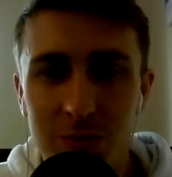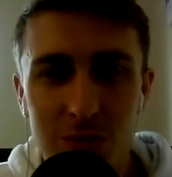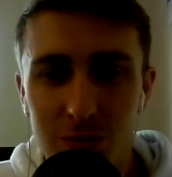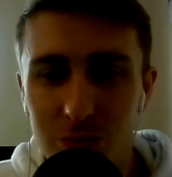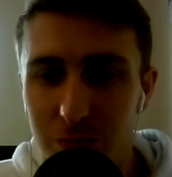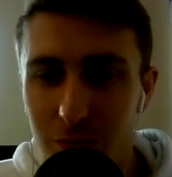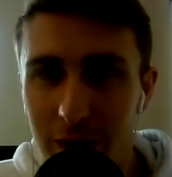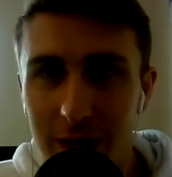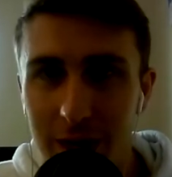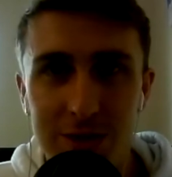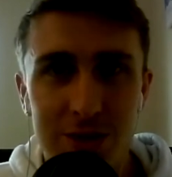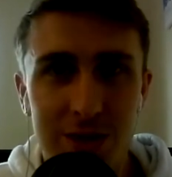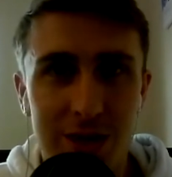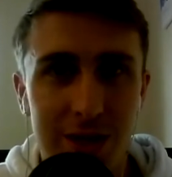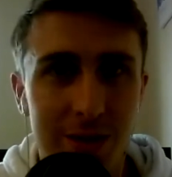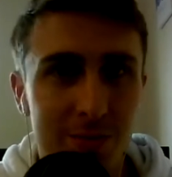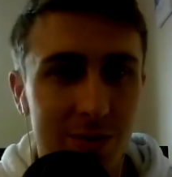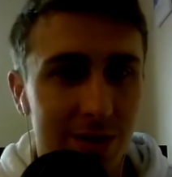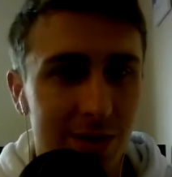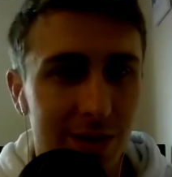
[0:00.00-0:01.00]
thrash
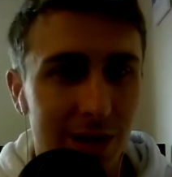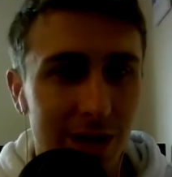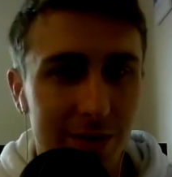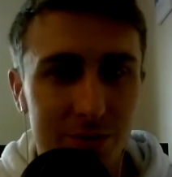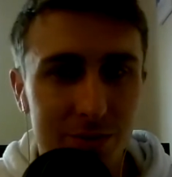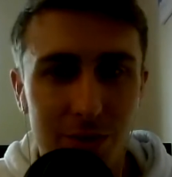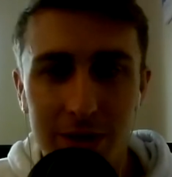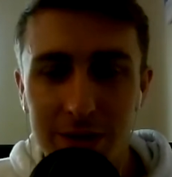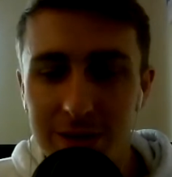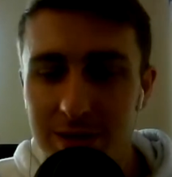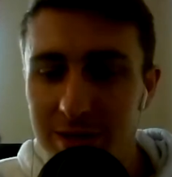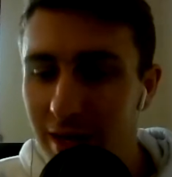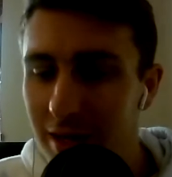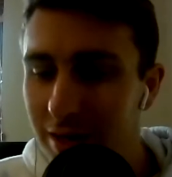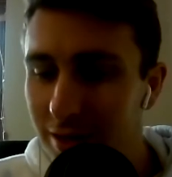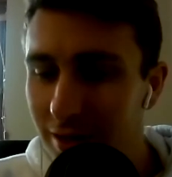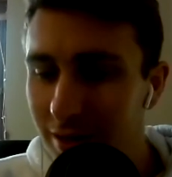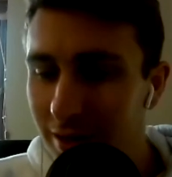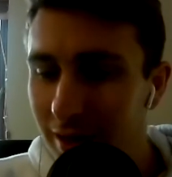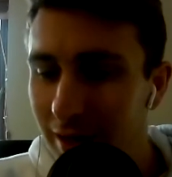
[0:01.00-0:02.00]
teams left, right, and
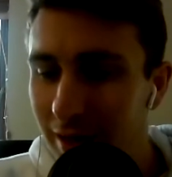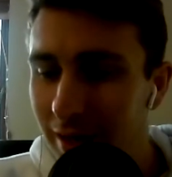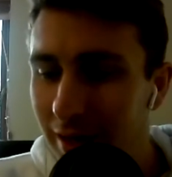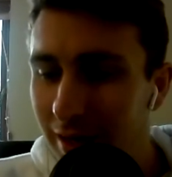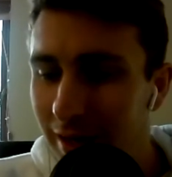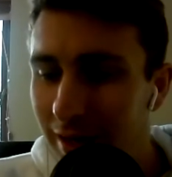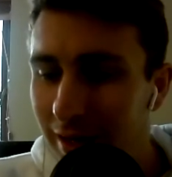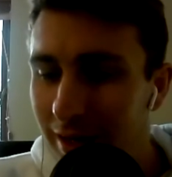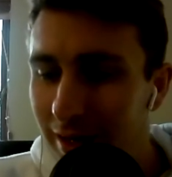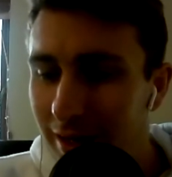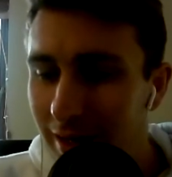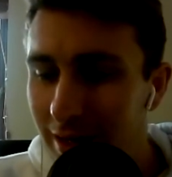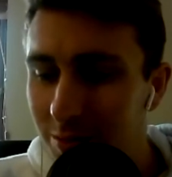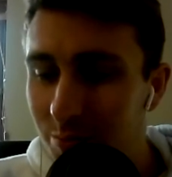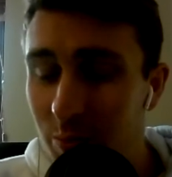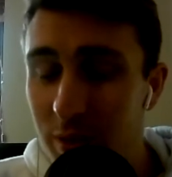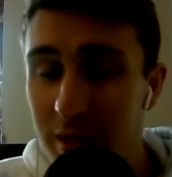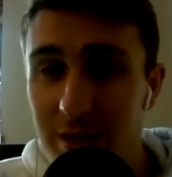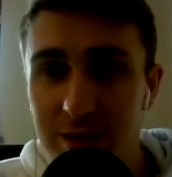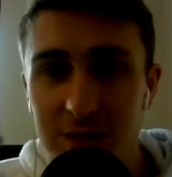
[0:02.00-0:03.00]
centre has
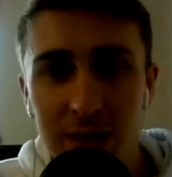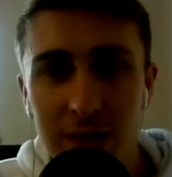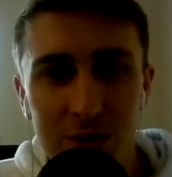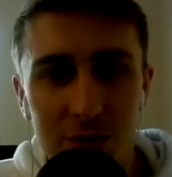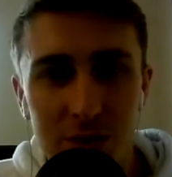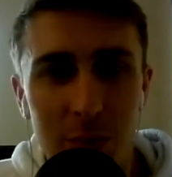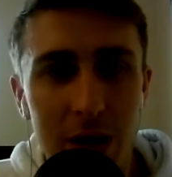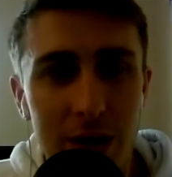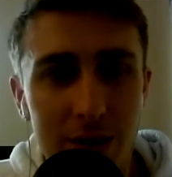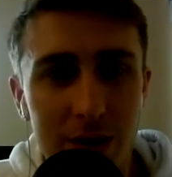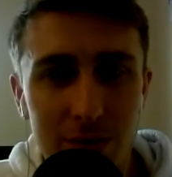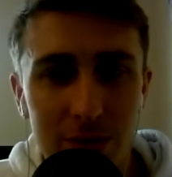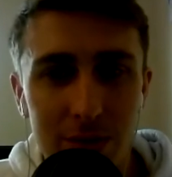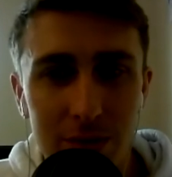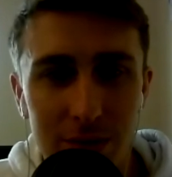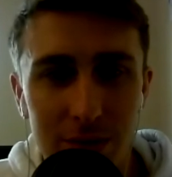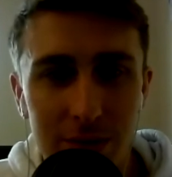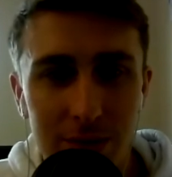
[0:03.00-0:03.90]
been detrimental.